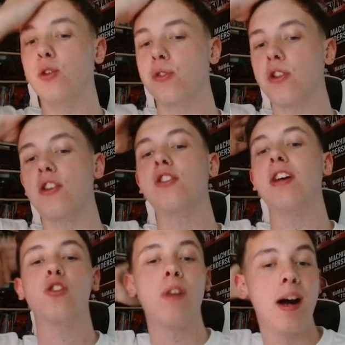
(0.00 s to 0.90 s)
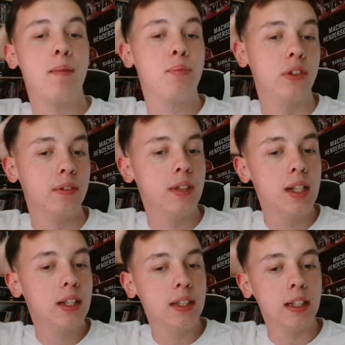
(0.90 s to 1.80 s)
who's going to set traps
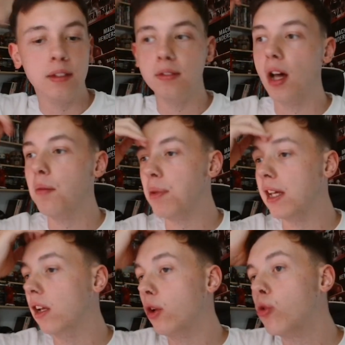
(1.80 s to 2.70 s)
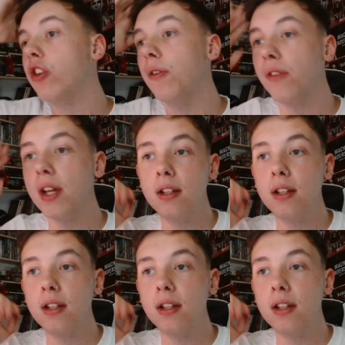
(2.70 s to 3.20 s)
and be elusive.